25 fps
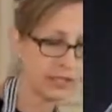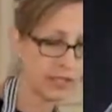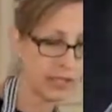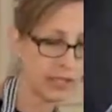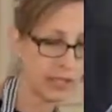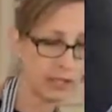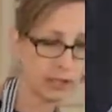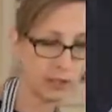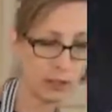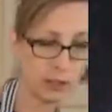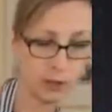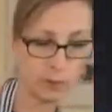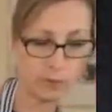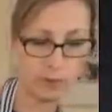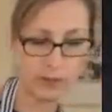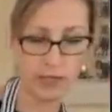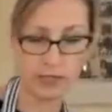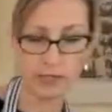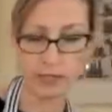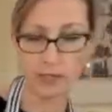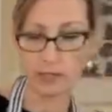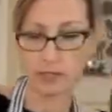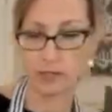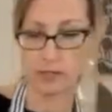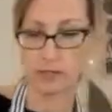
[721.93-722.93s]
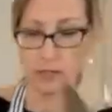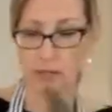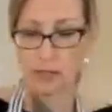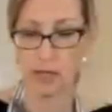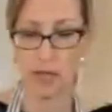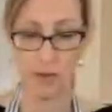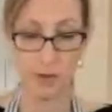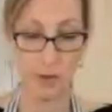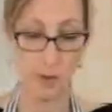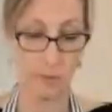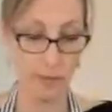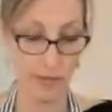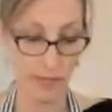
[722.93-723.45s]
a little bit
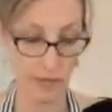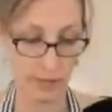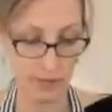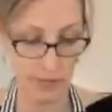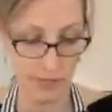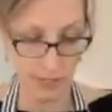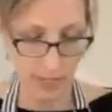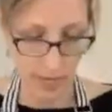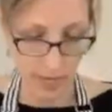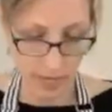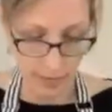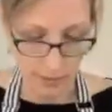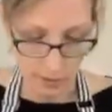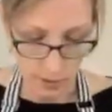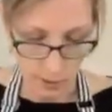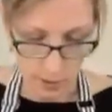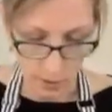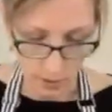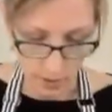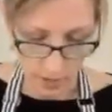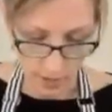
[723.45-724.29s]
on the bigger side. So